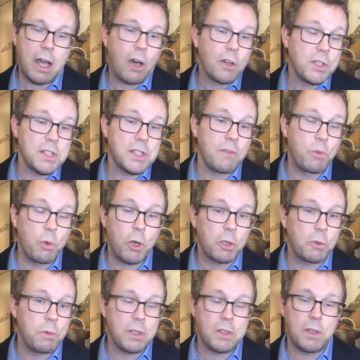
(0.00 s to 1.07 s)
artists have
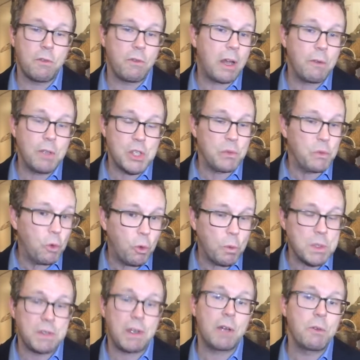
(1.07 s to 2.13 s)
worked with various
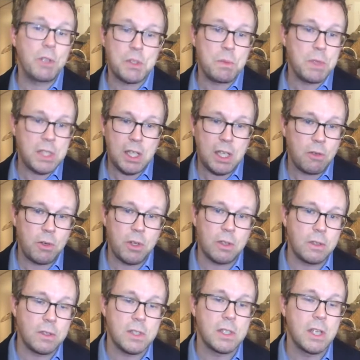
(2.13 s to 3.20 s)
forms, various
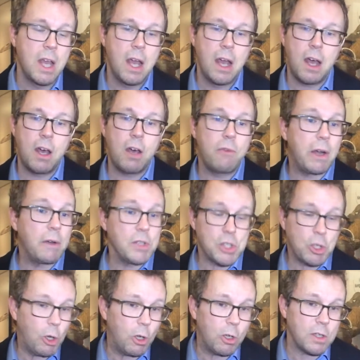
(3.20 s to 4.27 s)
materials,
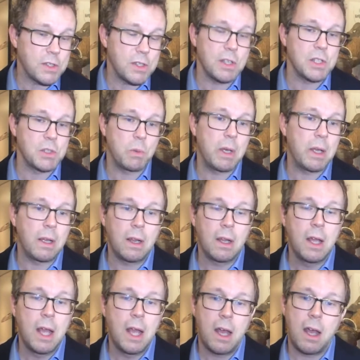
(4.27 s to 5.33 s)
various colors as well,
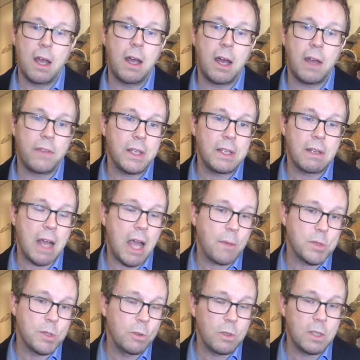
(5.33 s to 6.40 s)
I think they're
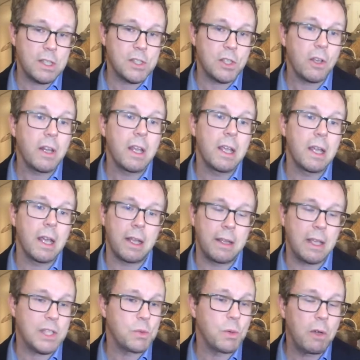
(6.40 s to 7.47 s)
absolutely stunning, and
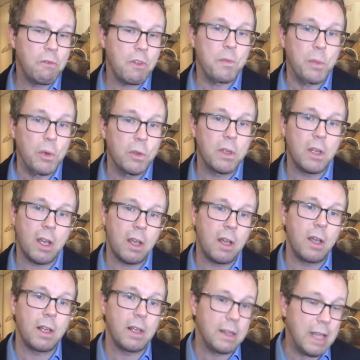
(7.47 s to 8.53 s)
that's why we've put
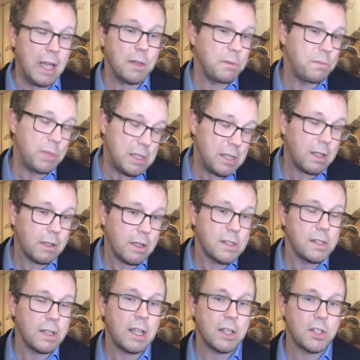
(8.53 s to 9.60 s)
that particular
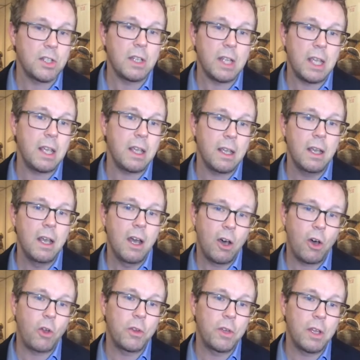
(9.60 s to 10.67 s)
selection here
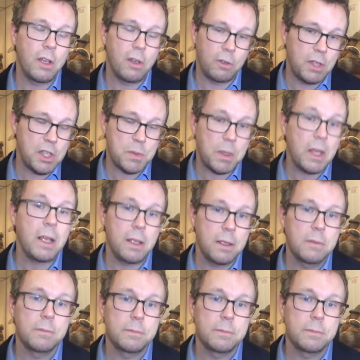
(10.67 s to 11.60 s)
on display.